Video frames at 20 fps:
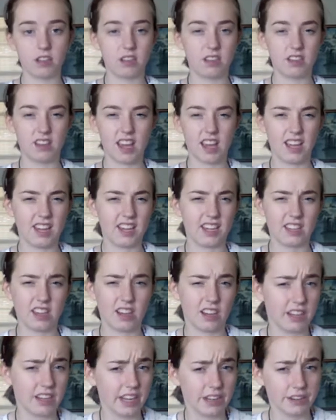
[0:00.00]
Any
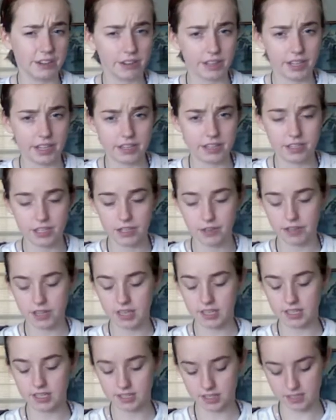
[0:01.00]
dog hair will get to
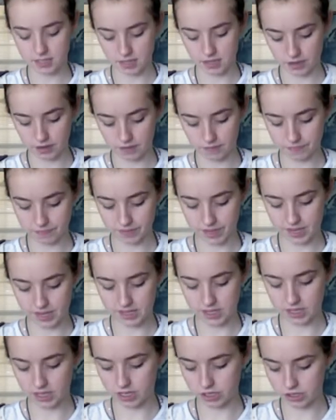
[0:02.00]
it, so
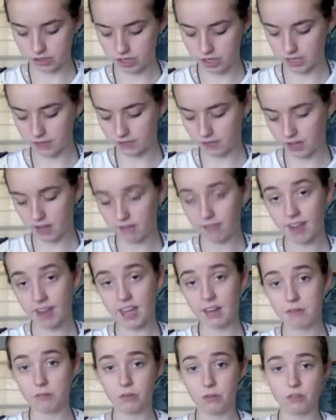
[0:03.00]
that's a good trick if you have
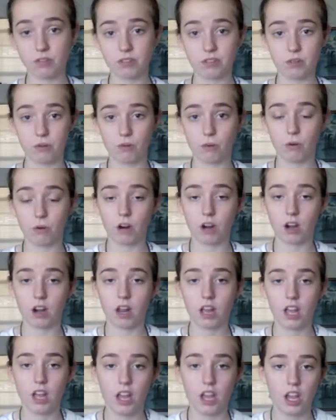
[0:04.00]
animals or
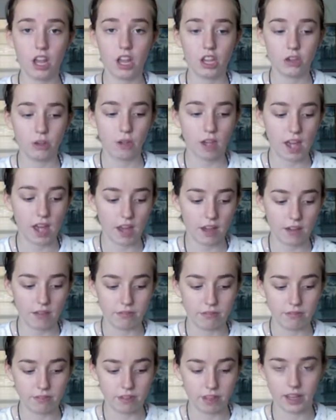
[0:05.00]
you have
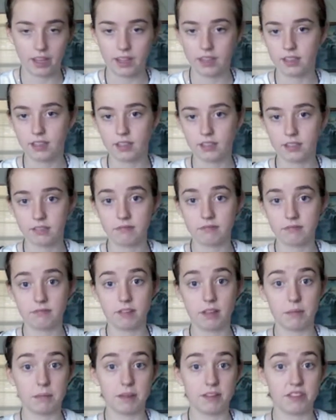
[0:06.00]
like
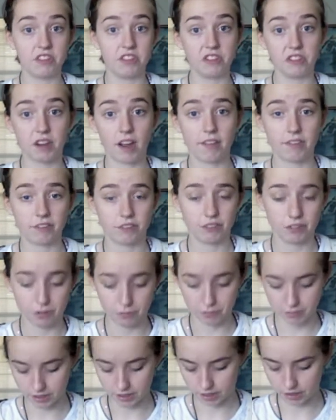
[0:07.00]
a messy craft room
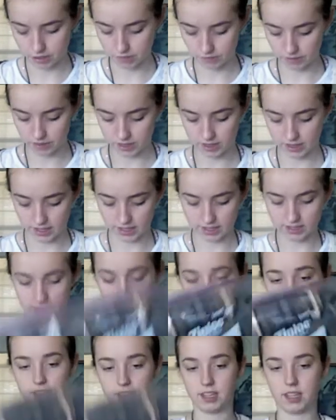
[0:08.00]
and you don't want like
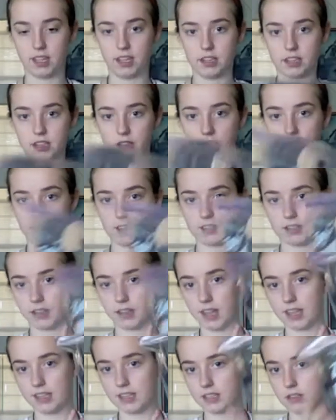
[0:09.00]
stuff to get into it. So
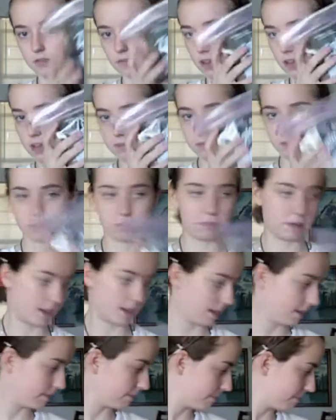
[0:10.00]
that's what I'm spinning.